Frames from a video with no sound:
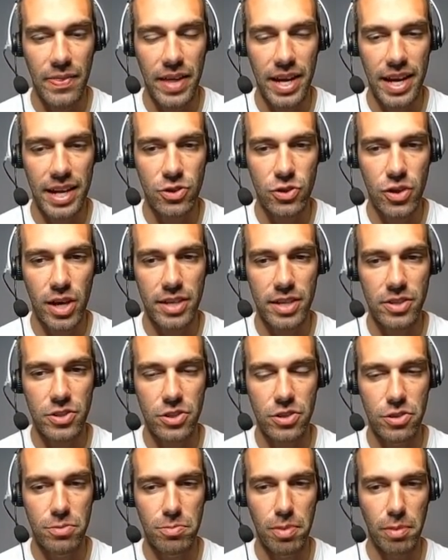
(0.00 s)
And then I
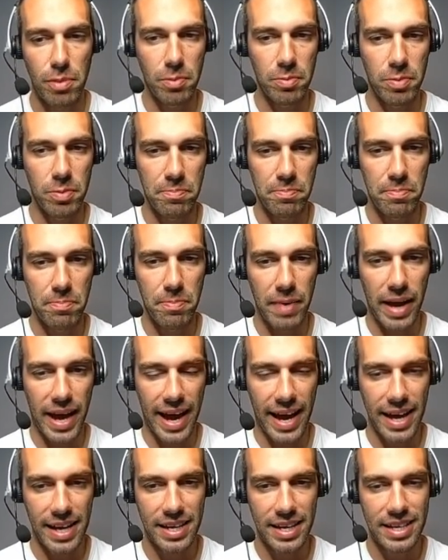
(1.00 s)
try to Bubble Beam
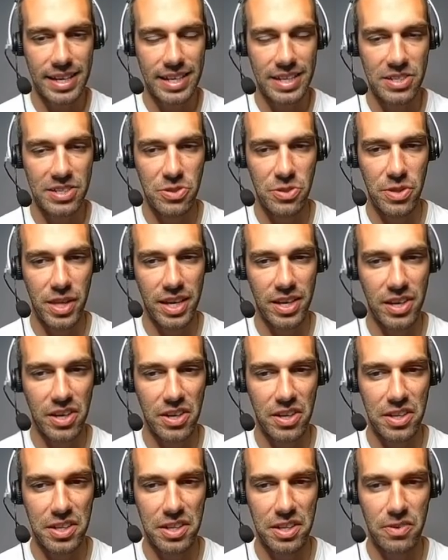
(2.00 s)
back. Do
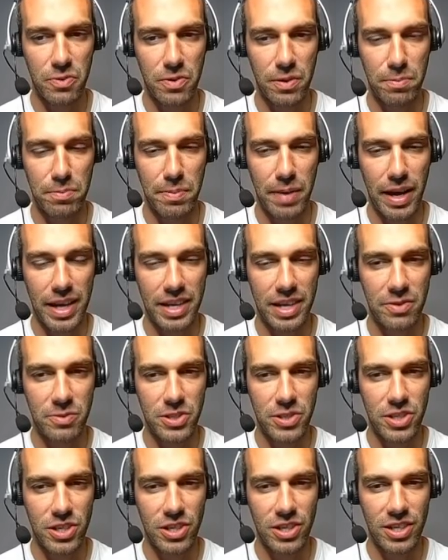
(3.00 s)
they call it
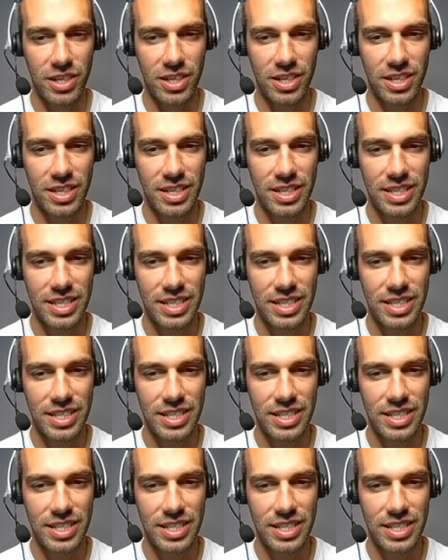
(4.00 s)
back in return?